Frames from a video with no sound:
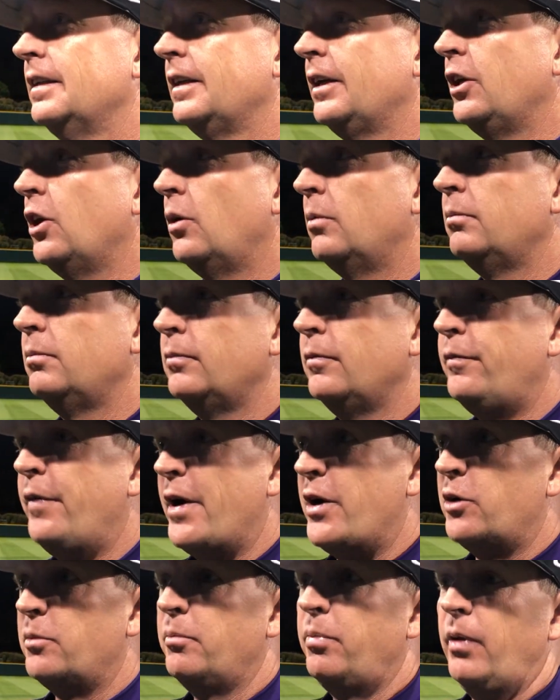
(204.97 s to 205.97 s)
you know
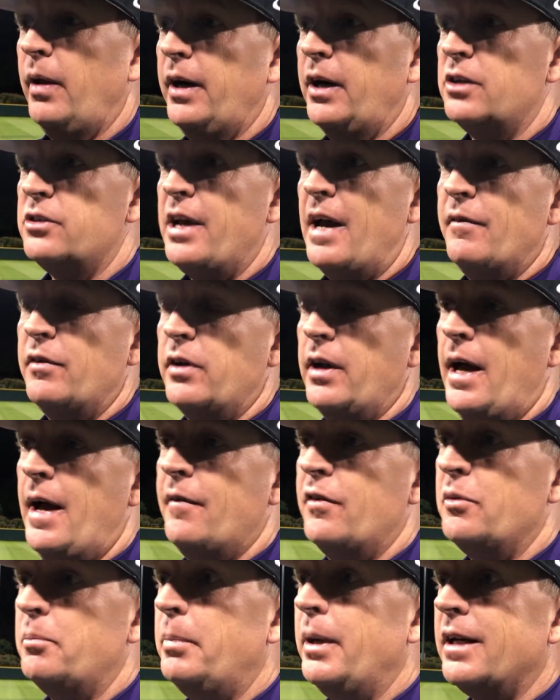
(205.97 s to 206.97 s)
veteran players having
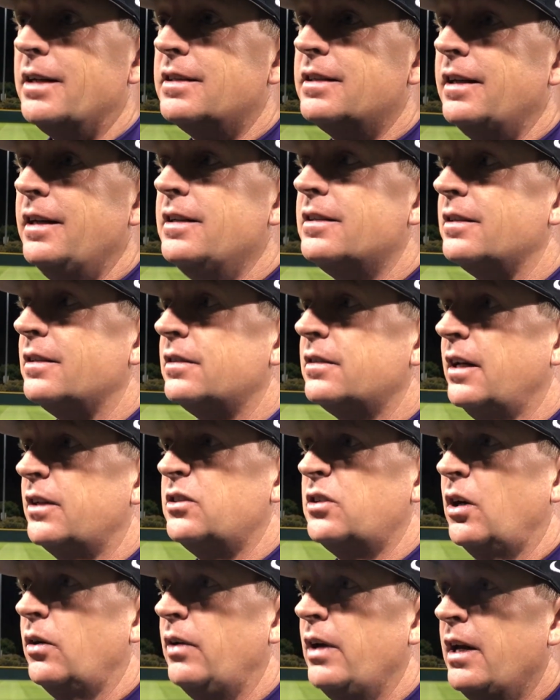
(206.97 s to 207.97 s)
having big seasons,
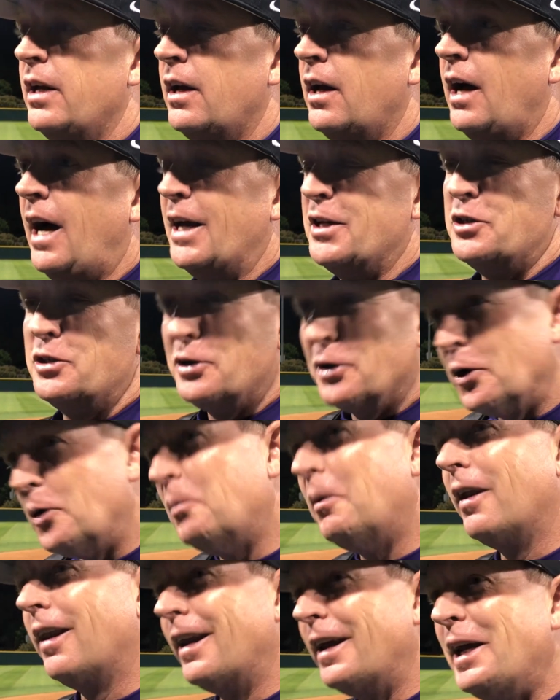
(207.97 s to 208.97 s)
and so I
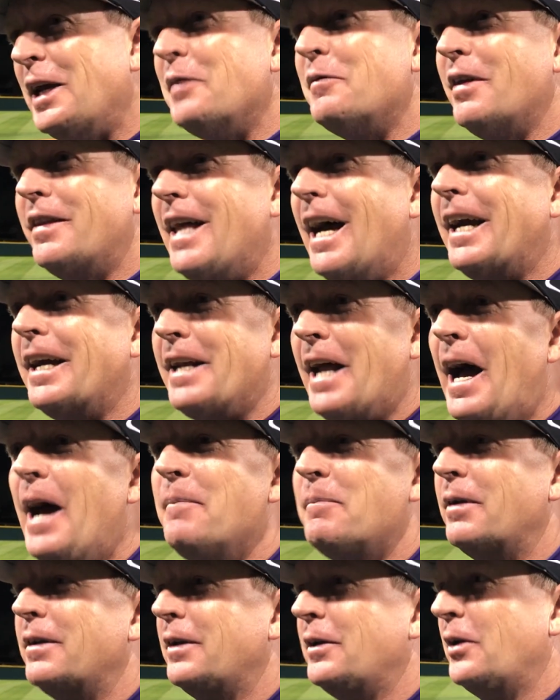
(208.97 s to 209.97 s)
still believe that that can
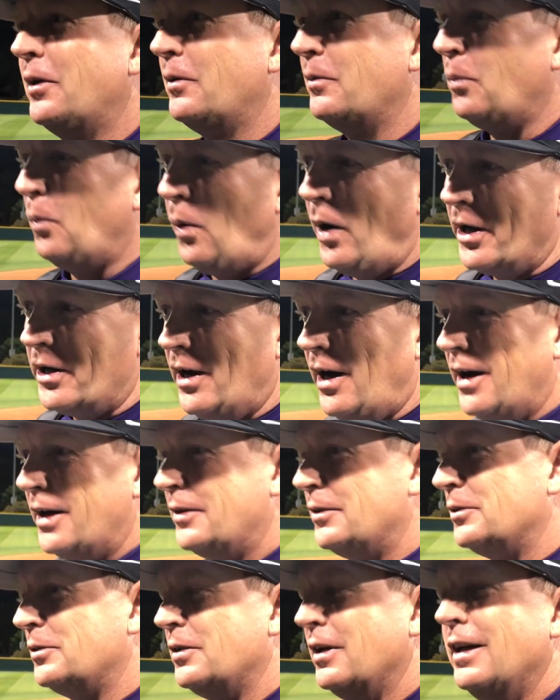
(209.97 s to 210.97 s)
happen. You know, Juan
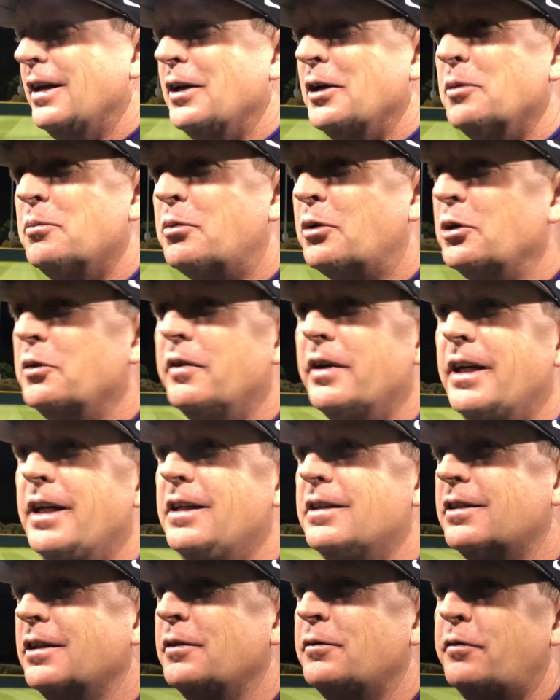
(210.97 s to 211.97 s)
Hannon's proven
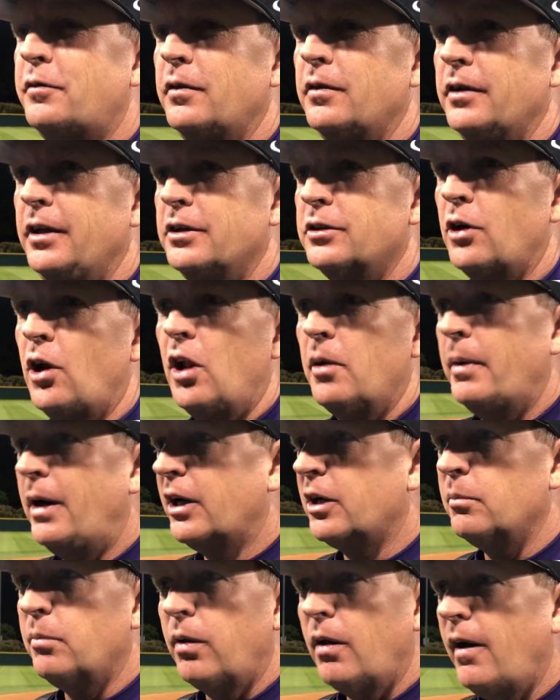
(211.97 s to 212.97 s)
he's a he's an
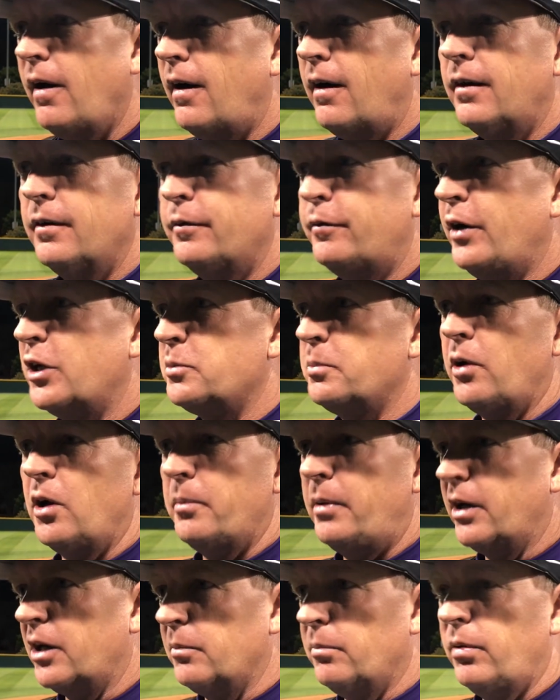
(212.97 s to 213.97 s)
All-American player, freshman
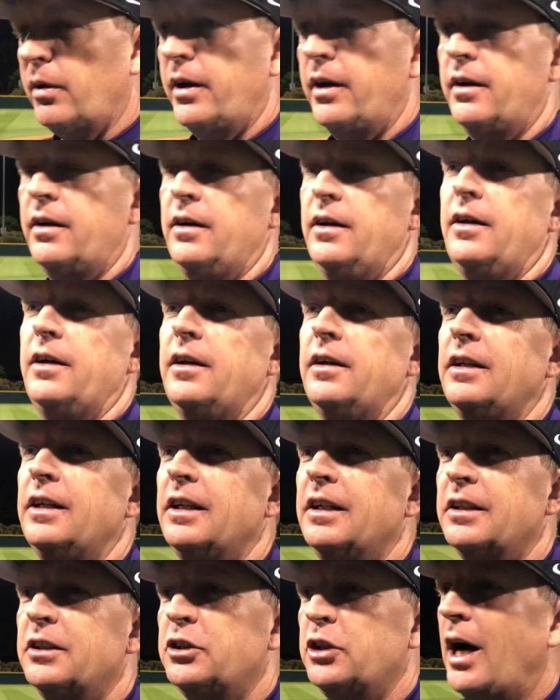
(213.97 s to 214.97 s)
All-American player. Uh,
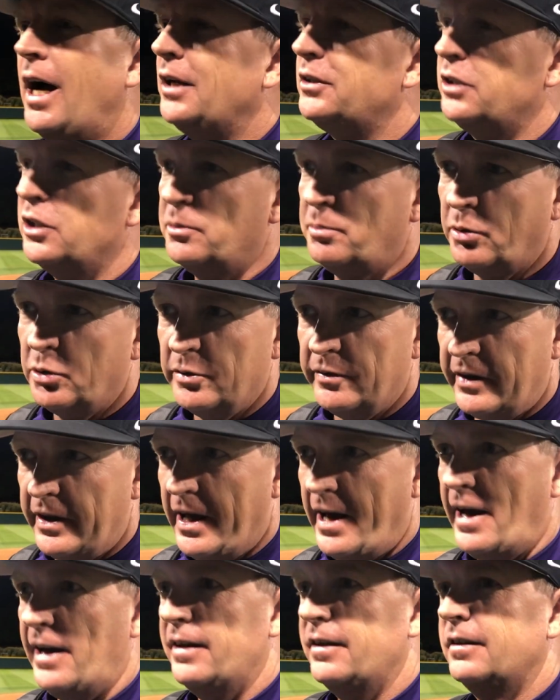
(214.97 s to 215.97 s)
Josh has proven
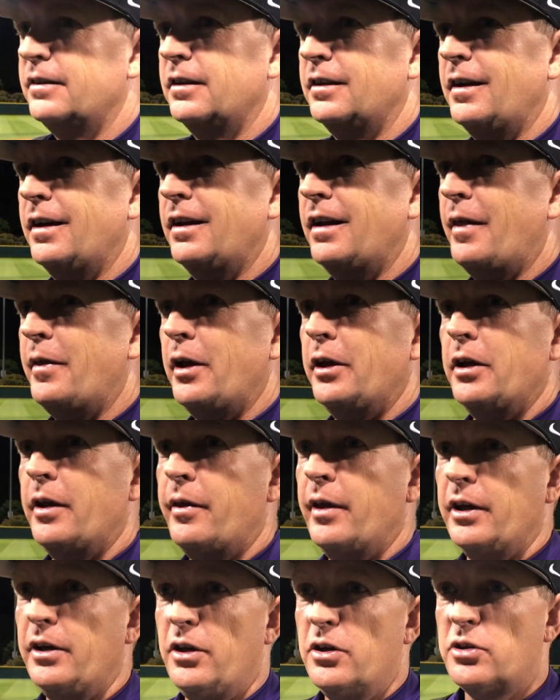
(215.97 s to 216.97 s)
that. Uh, I, th-
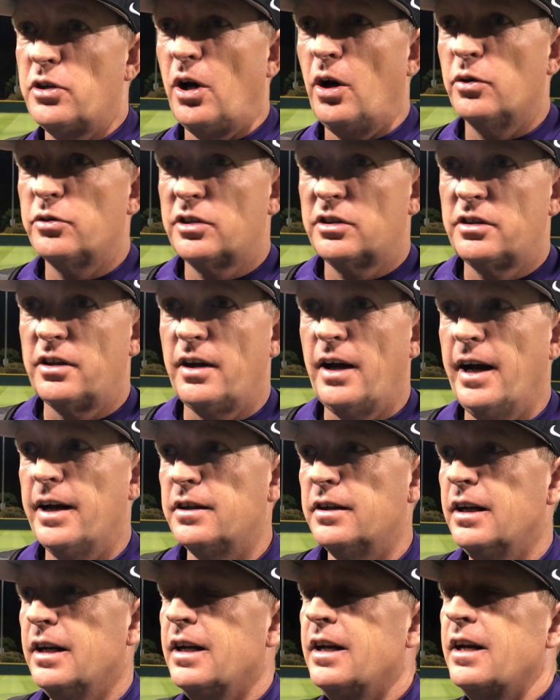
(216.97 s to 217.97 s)
I, think you saw tonight